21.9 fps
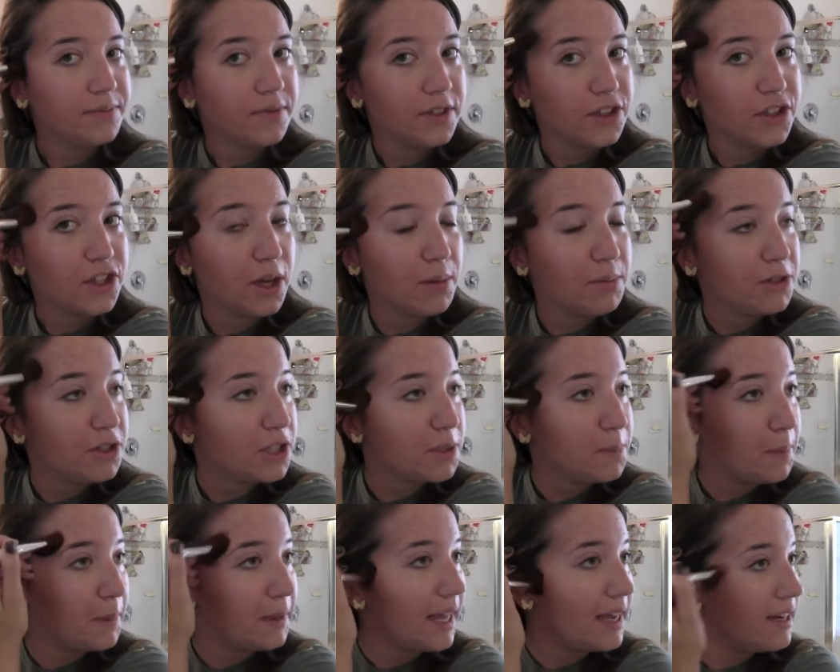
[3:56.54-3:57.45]
So I'm
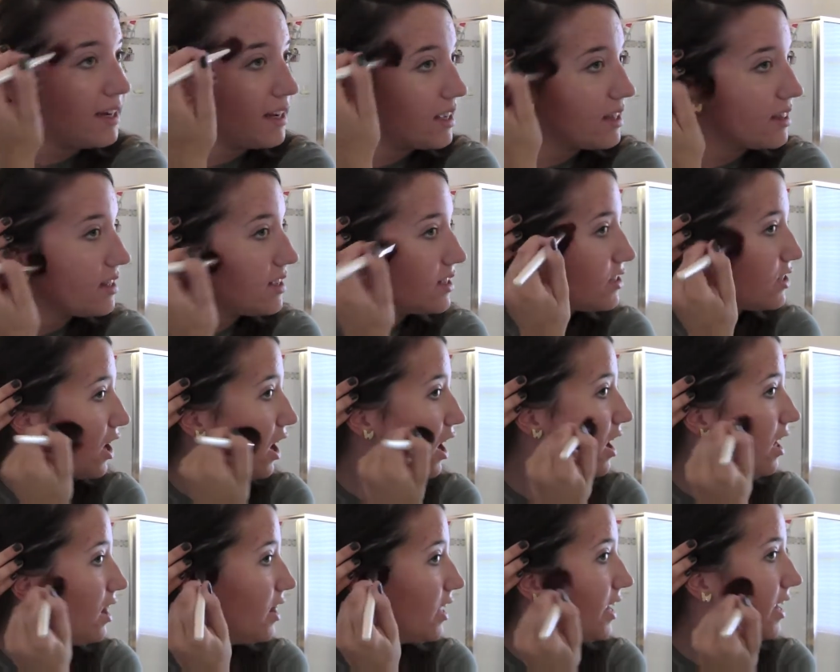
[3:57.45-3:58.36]
just blending this
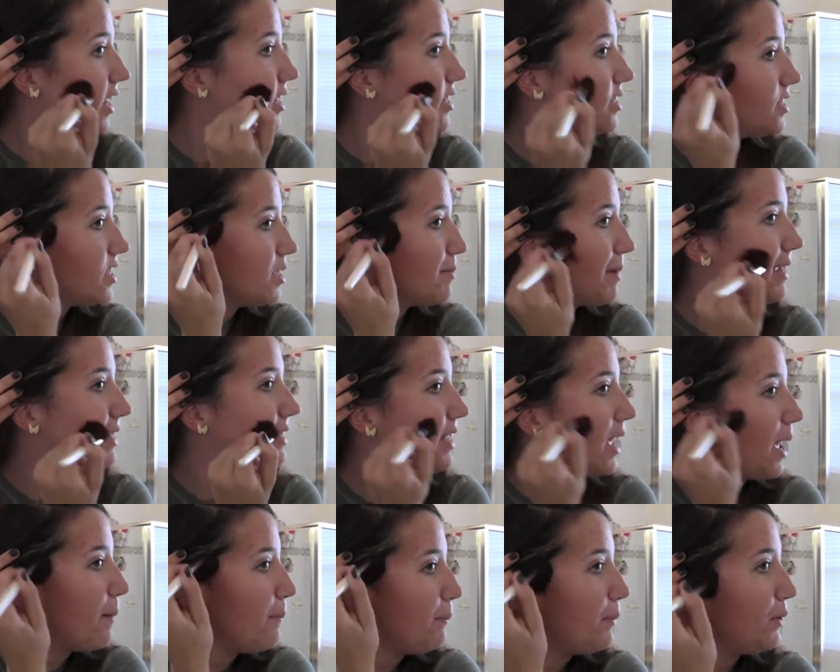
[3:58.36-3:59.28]
all into my
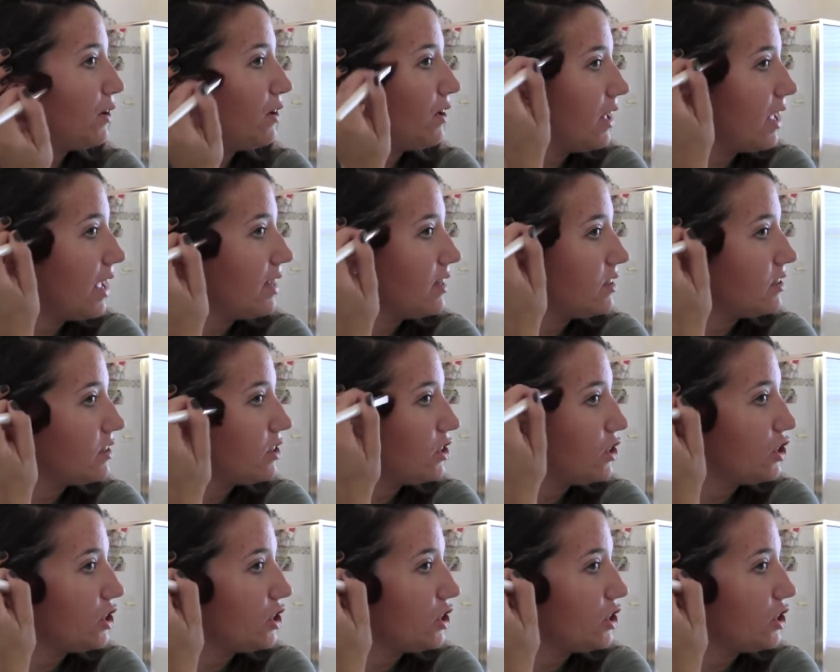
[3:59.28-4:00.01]
temple and